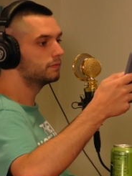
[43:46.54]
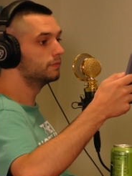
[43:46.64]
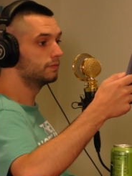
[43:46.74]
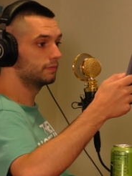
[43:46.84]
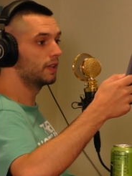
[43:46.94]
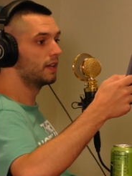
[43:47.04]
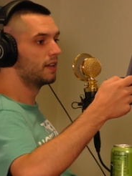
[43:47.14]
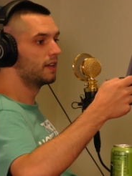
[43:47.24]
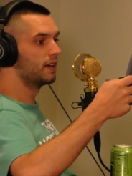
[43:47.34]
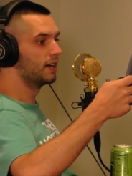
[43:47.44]
Olympic
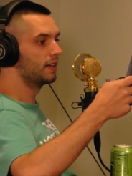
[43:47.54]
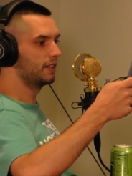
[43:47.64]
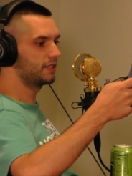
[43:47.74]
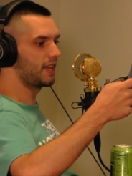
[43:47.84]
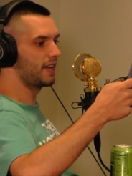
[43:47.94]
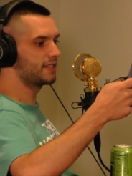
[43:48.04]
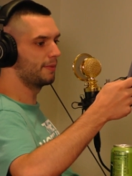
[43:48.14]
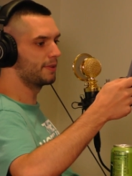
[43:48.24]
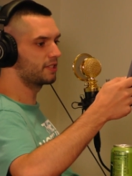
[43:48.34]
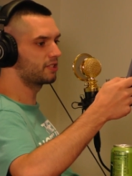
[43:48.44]
champion. This guy's
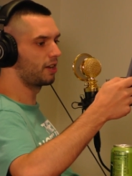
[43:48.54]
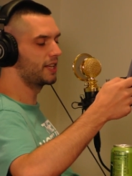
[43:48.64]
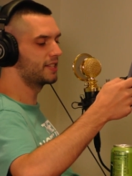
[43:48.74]
name is Sonny